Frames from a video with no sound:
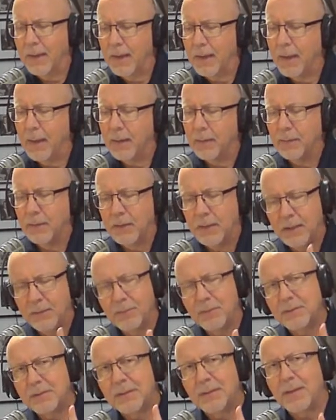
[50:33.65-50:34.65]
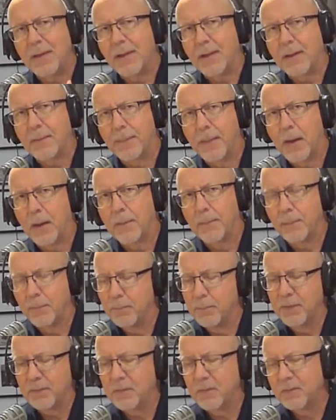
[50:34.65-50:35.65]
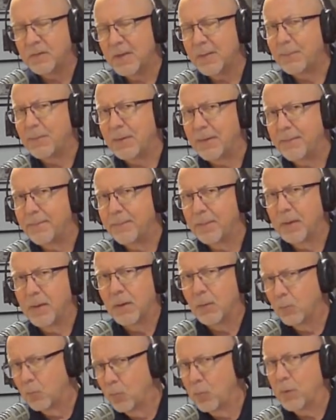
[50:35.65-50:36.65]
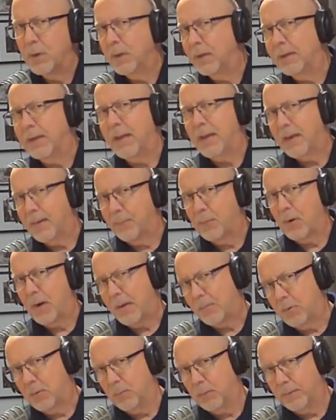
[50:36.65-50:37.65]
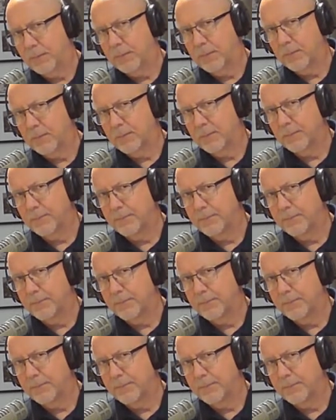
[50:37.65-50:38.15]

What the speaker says: And even today, now Mississippi really had a problem with this.